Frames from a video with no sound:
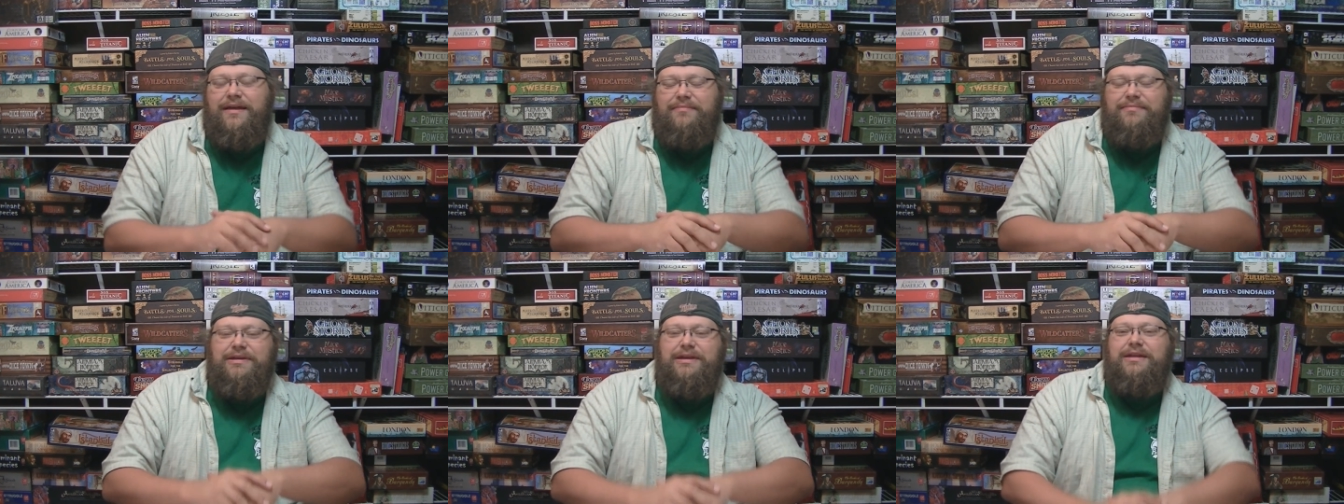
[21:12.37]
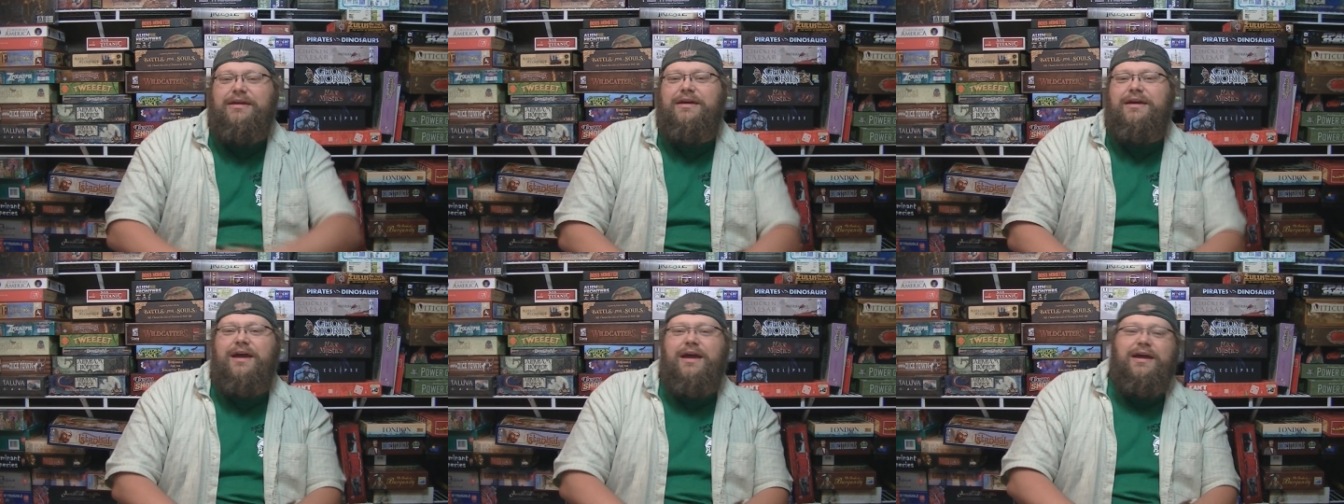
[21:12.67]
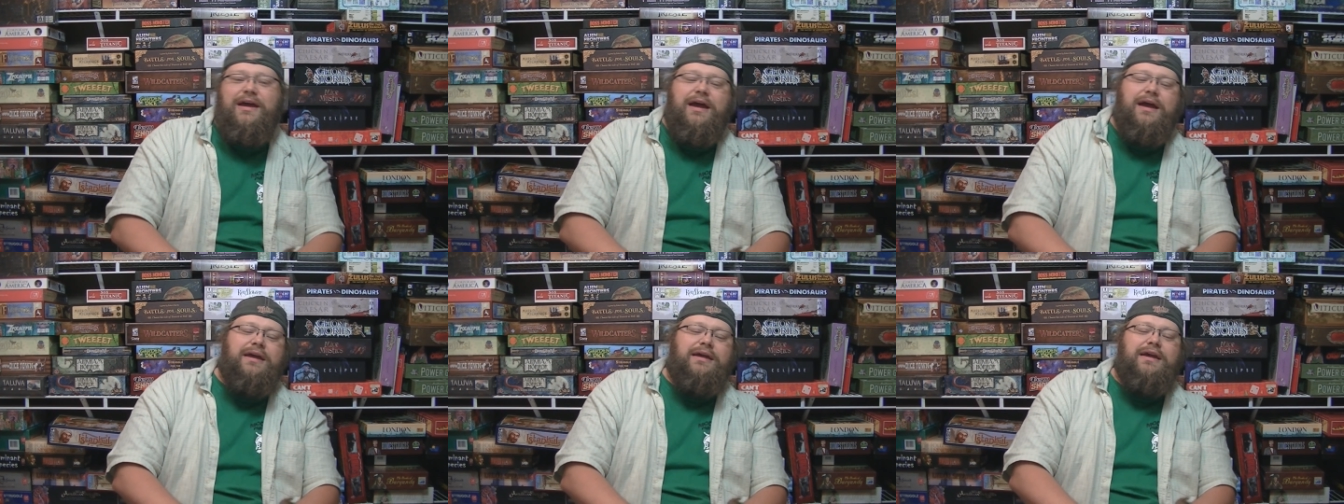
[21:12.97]
I mean,
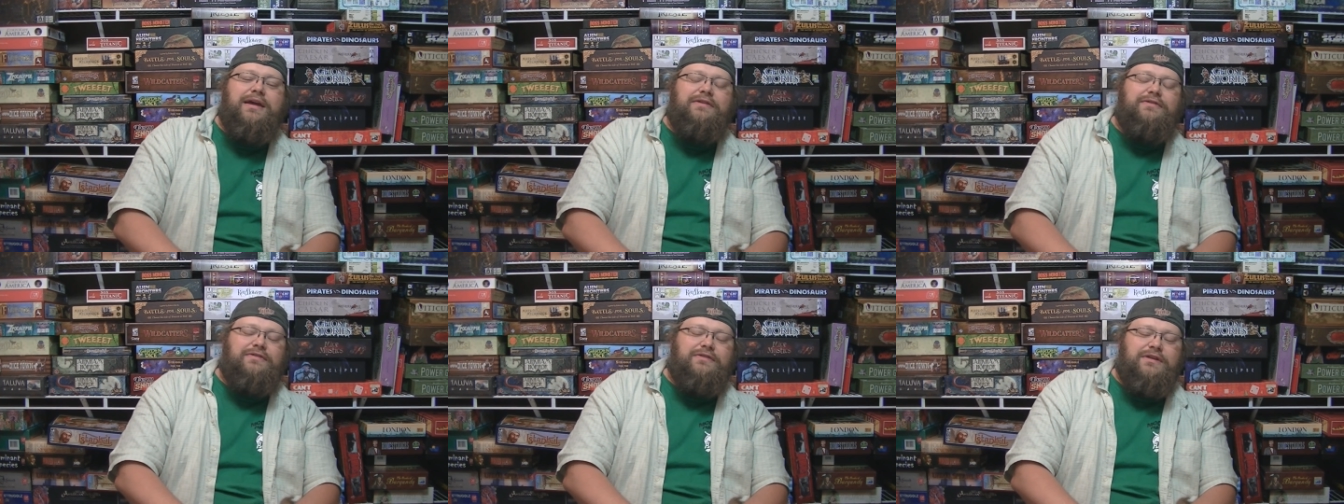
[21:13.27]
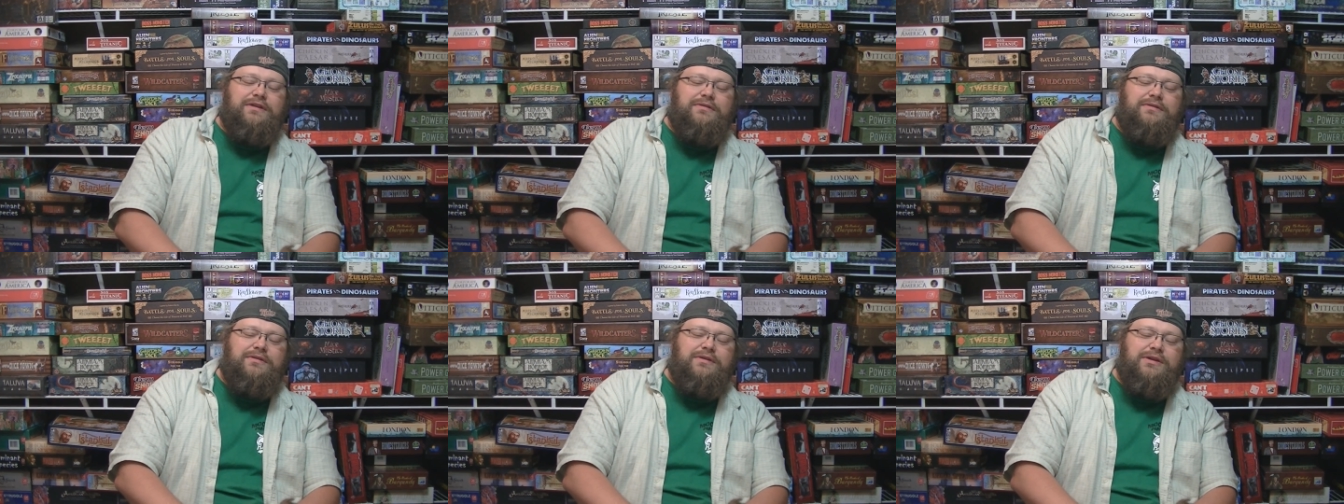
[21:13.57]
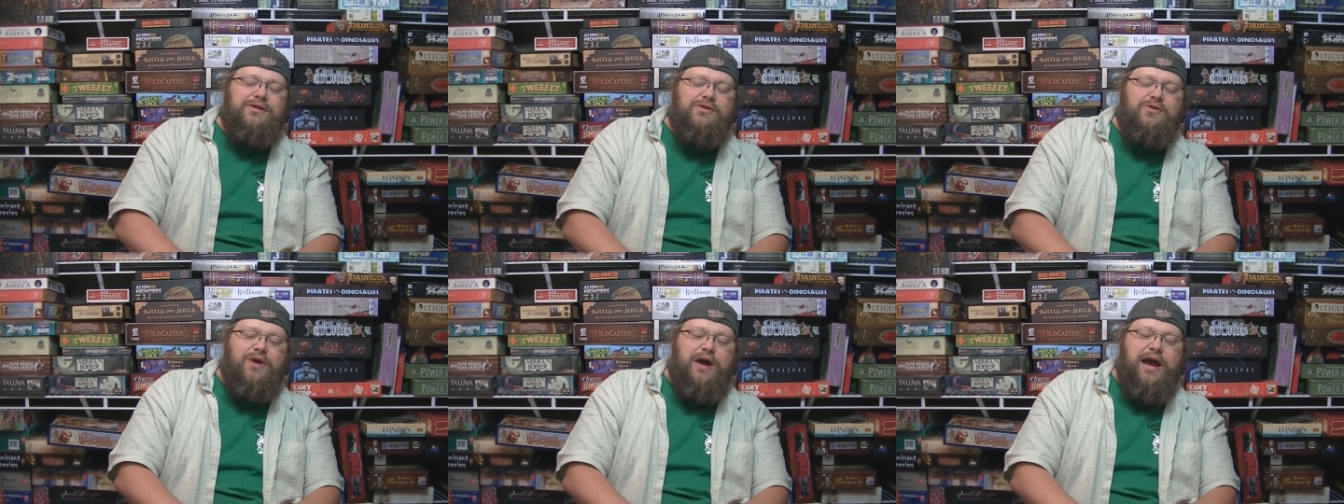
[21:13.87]
I, I guess, it, eh,
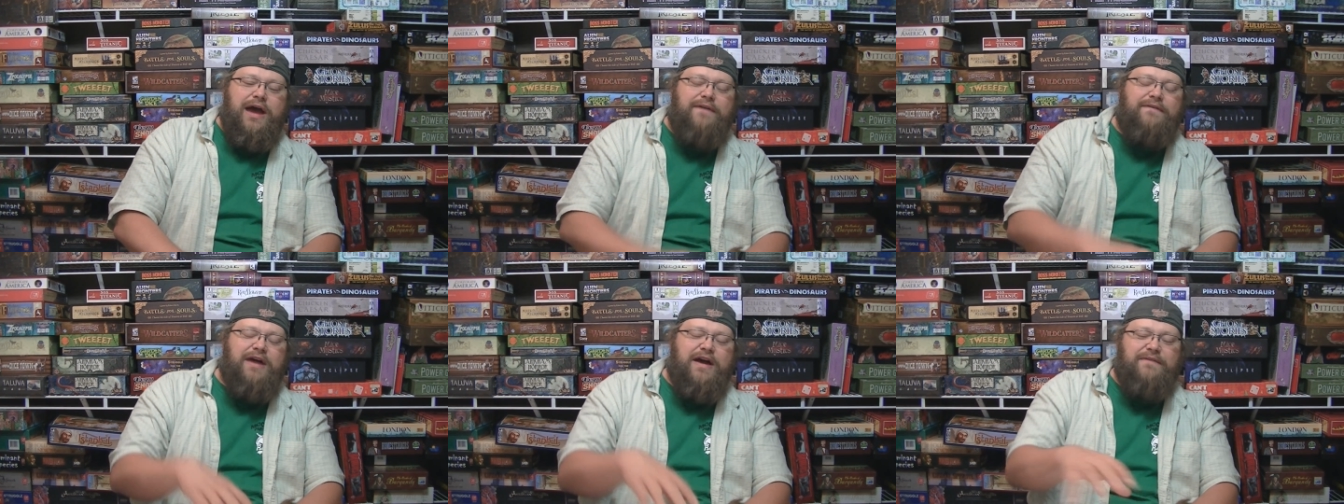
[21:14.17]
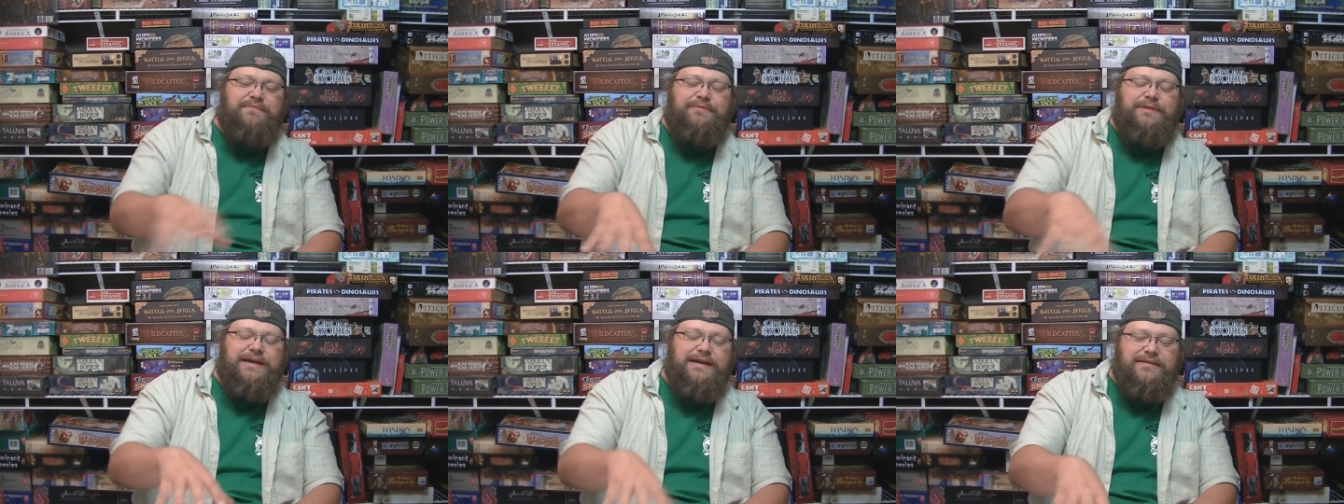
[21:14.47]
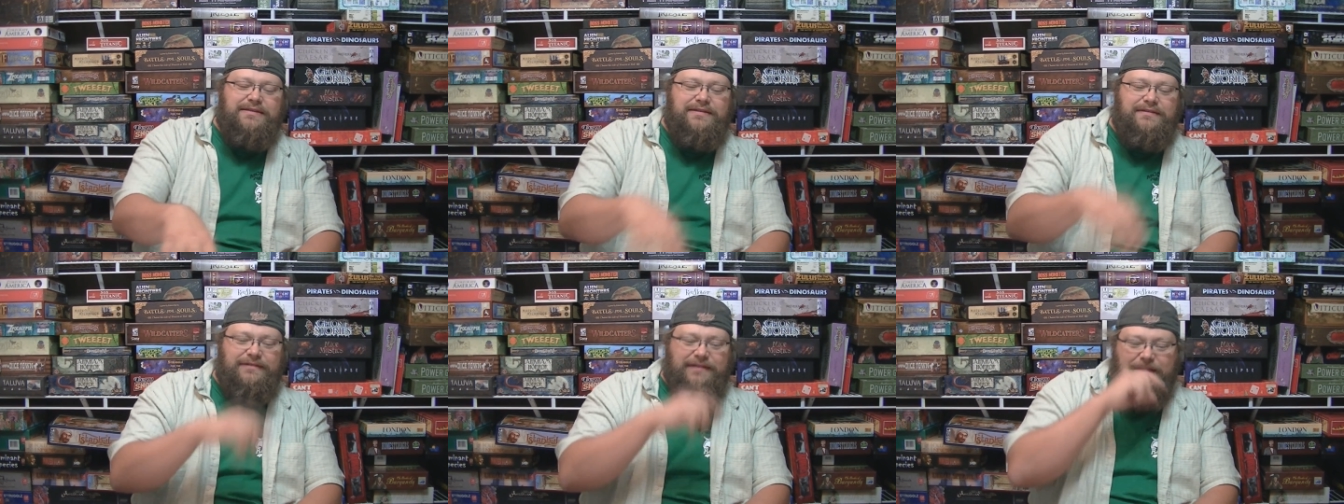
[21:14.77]
you know, I, I
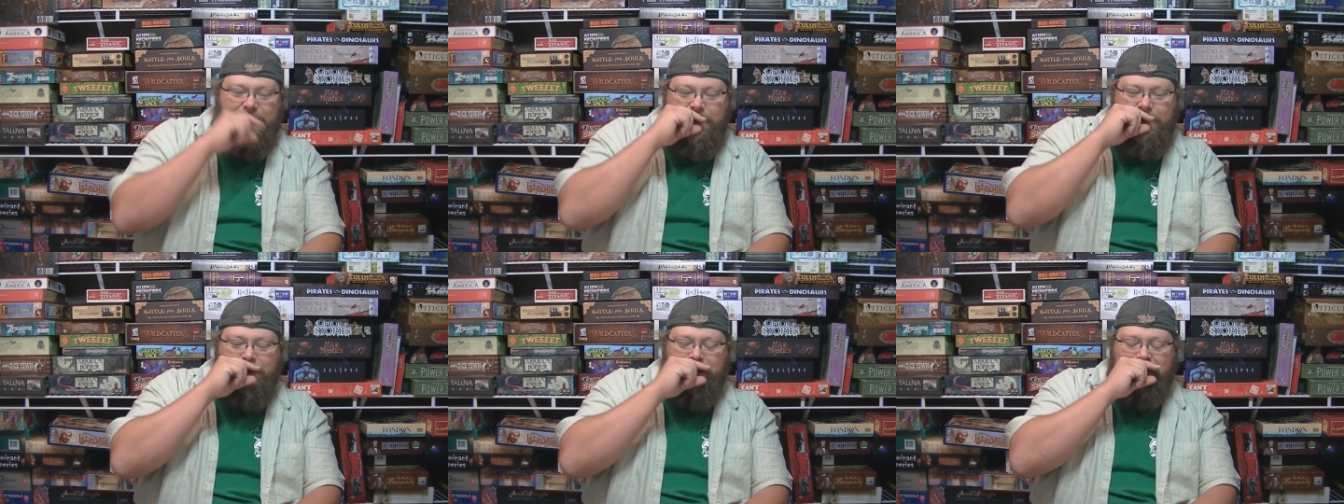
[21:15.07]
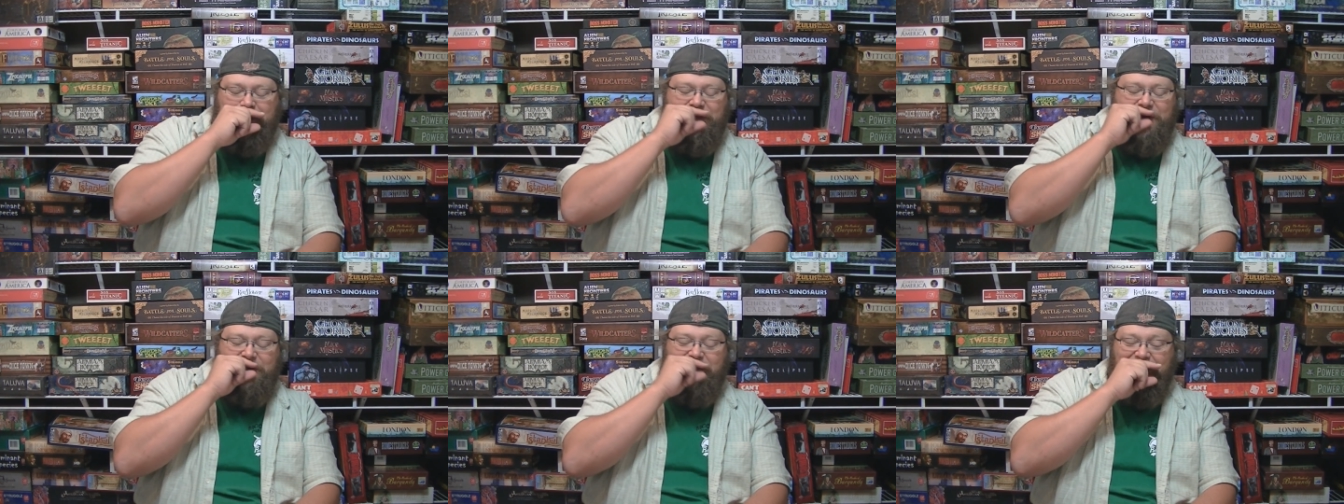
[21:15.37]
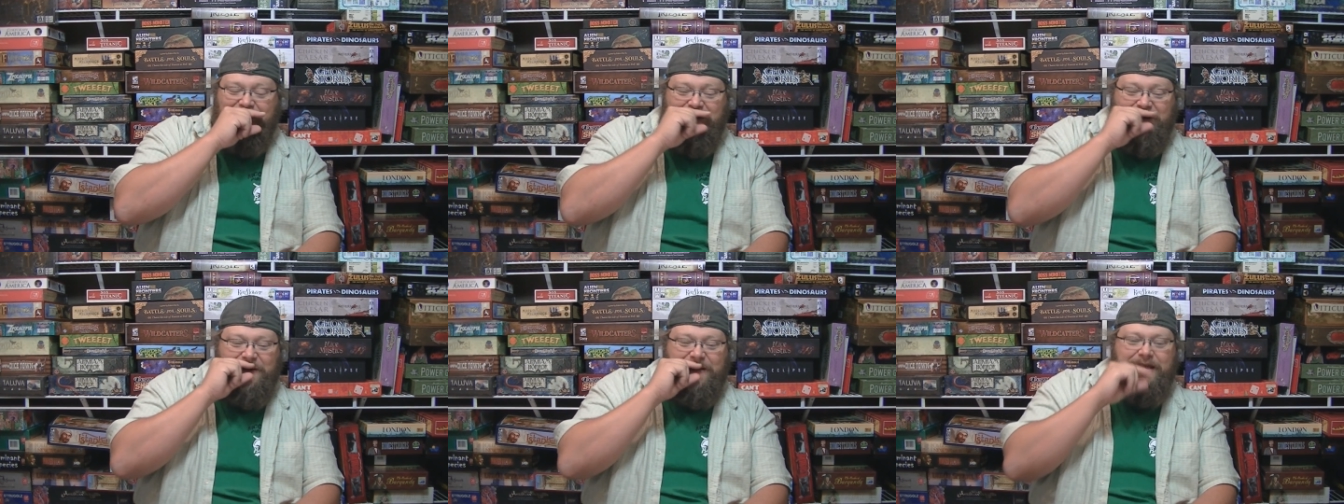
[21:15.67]
played this now at my
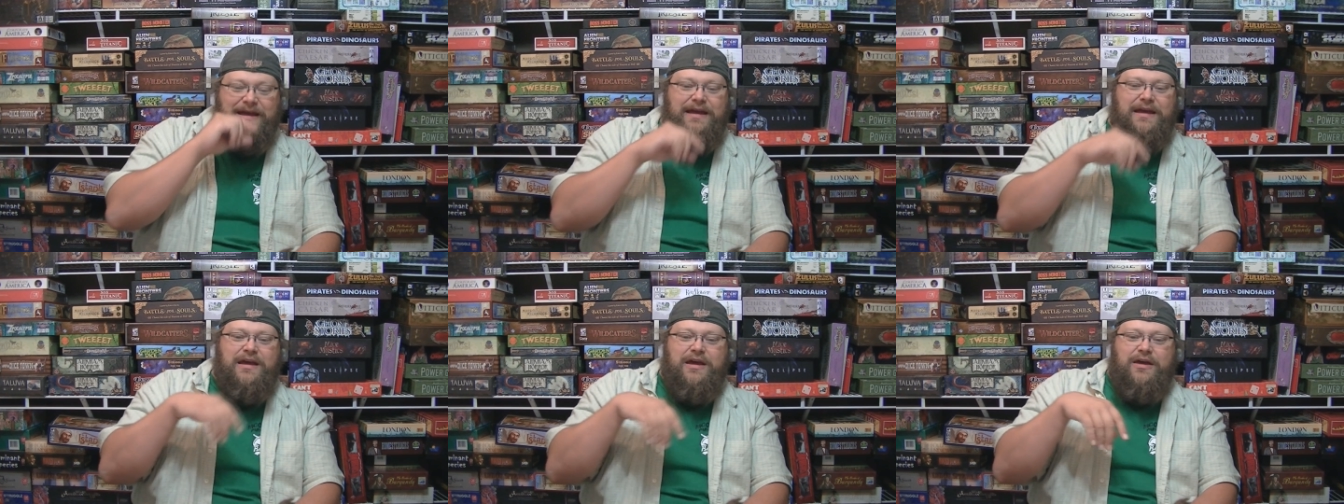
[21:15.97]
work